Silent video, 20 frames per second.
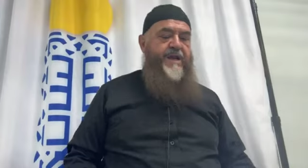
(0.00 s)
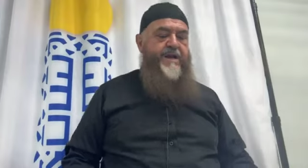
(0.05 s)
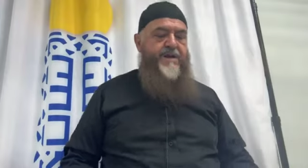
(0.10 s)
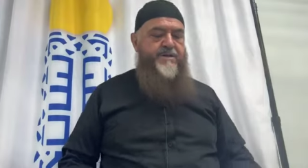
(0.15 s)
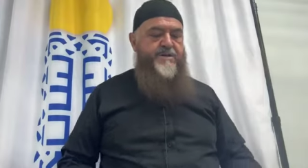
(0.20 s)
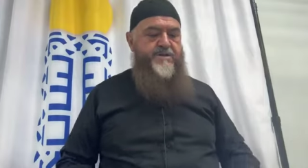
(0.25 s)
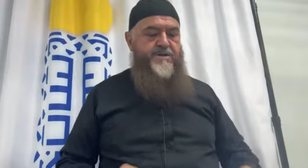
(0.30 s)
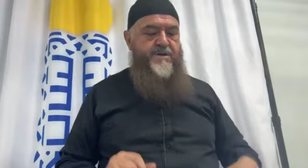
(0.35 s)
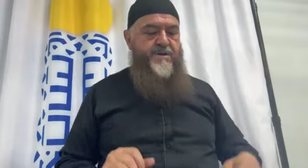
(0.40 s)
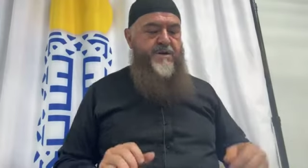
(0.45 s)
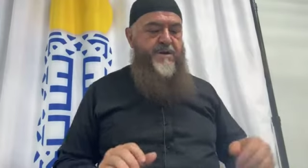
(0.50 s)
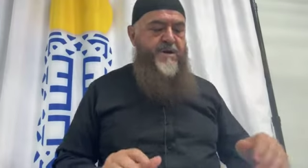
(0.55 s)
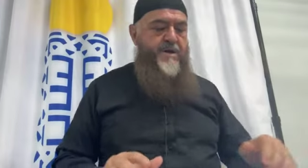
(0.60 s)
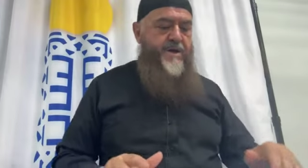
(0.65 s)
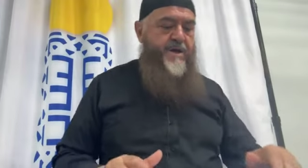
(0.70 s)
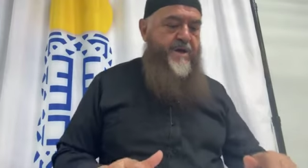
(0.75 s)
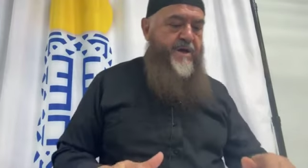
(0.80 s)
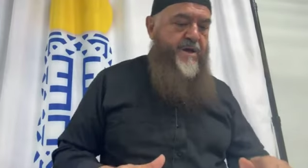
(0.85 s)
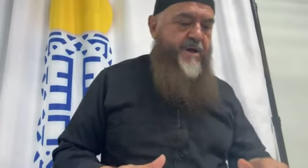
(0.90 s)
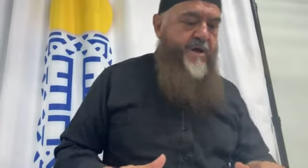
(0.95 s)
That is is,
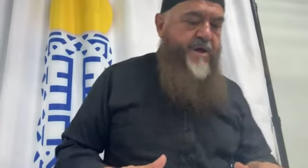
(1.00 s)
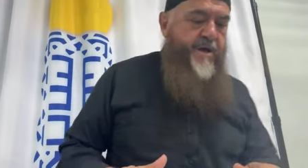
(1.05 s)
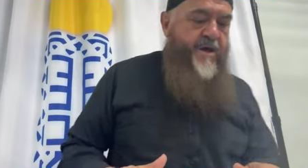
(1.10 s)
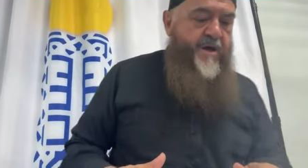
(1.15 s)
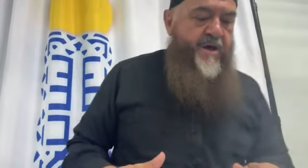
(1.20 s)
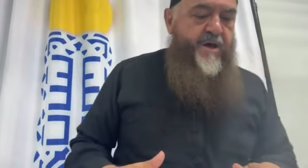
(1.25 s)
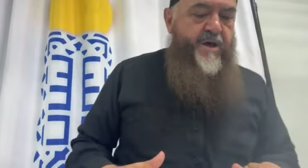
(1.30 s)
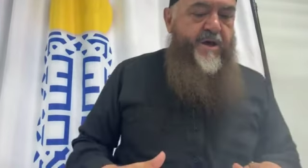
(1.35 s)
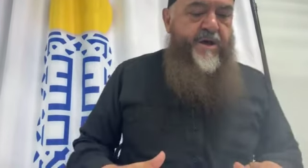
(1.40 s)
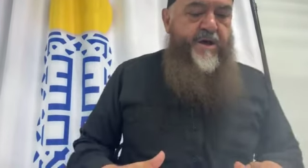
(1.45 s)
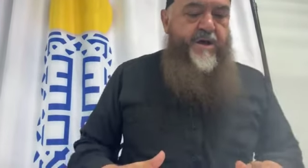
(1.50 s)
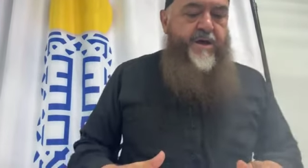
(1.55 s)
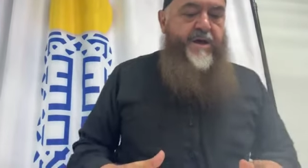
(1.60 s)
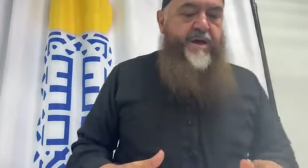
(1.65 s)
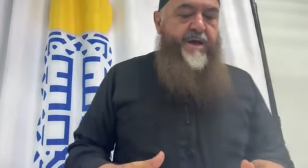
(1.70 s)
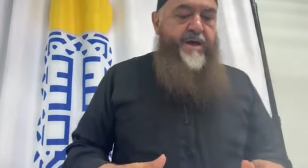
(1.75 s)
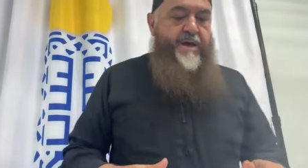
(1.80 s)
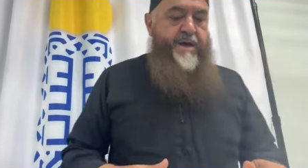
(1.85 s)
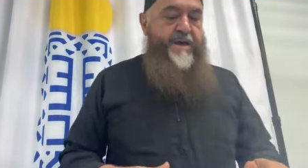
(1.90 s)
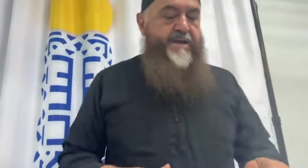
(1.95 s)

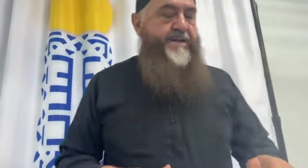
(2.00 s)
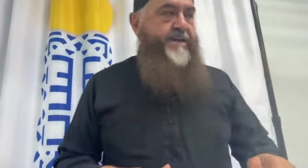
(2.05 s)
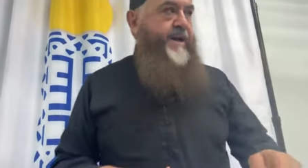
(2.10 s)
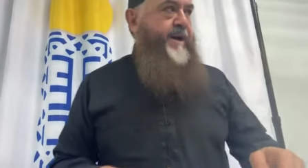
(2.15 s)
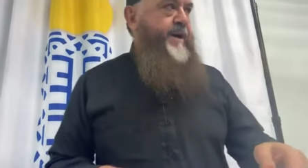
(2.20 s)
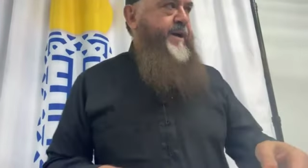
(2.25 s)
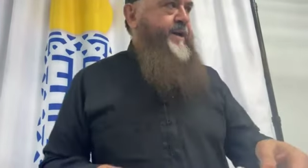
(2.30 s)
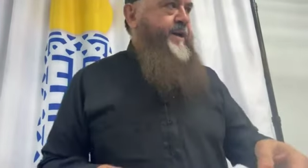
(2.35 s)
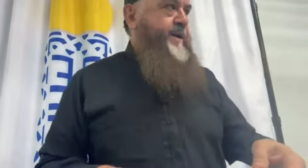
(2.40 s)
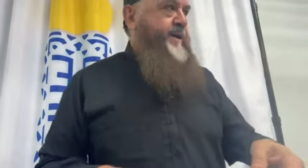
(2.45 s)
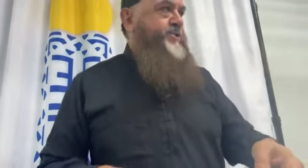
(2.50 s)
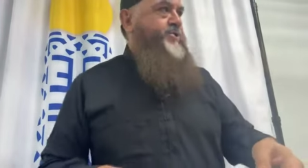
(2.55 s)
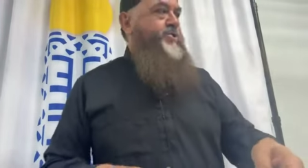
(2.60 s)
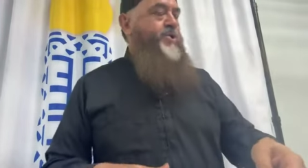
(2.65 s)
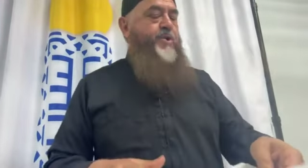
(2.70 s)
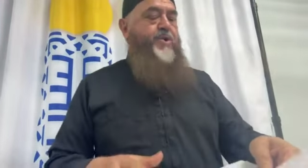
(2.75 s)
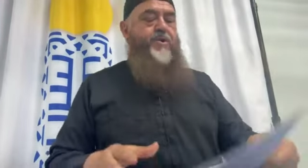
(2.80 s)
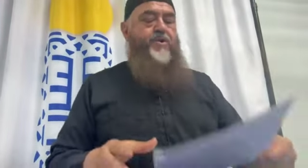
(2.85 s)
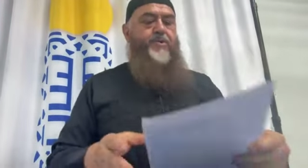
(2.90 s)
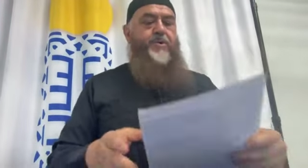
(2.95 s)
at-tahiyyat.
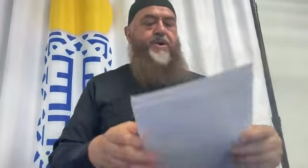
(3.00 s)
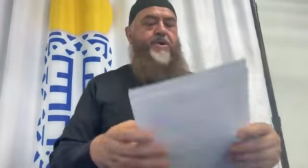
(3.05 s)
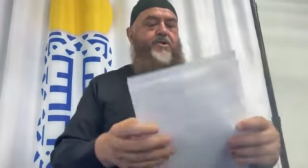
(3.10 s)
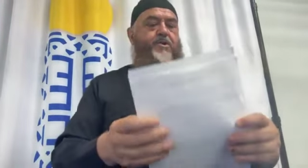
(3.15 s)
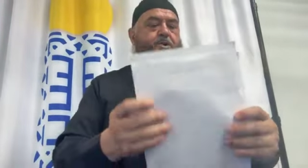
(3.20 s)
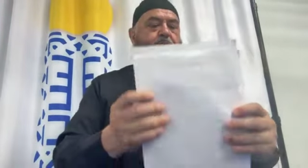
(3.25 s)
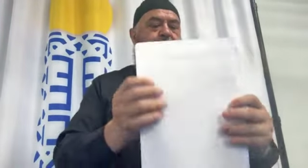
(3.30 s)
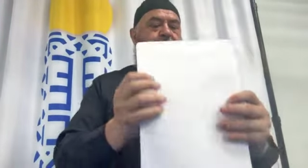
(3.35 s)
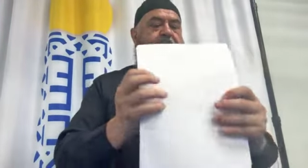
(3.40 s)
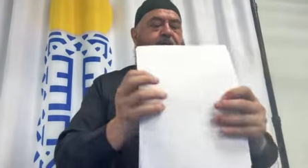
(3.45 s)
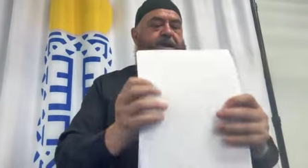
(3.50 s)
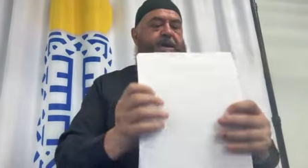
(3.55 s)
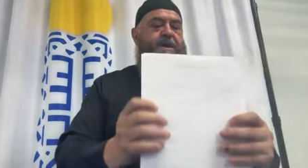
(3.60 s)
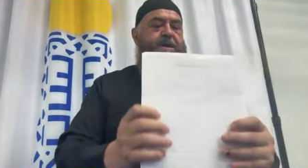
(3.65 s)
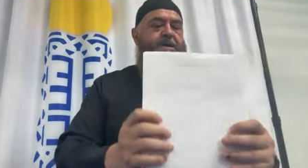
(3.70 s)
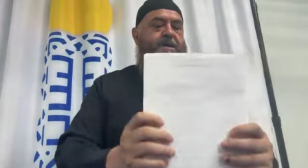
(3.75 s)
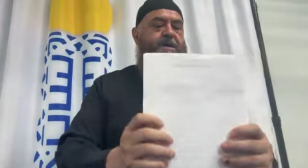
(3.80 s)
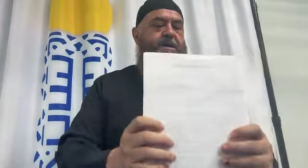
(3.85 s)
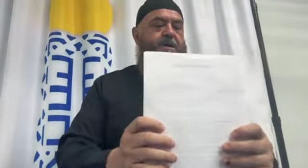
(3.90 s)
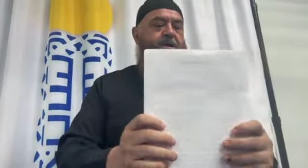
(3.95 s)
So we'll go
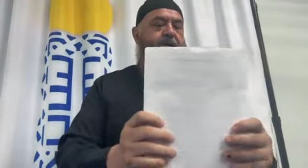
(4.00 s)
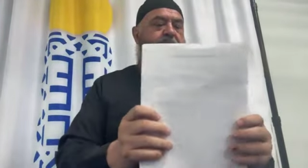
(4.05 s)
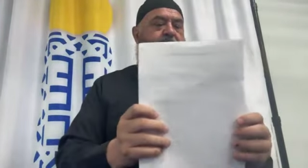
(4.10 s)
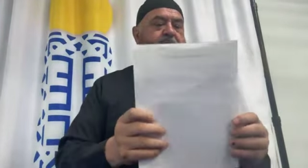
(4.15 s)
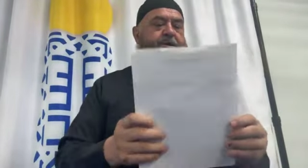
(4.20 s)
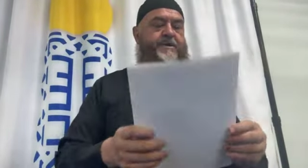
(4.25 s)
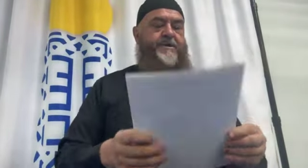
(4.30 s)
again.